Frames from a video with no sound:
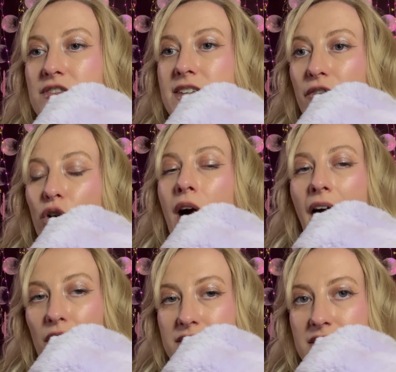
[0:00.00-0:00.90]
several
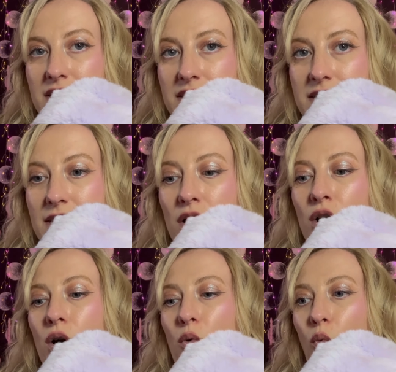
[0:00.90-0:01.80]
houses
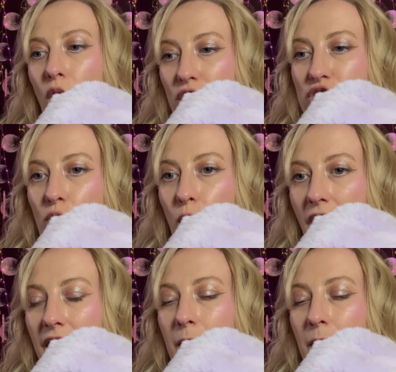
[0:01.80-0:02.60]
wash away.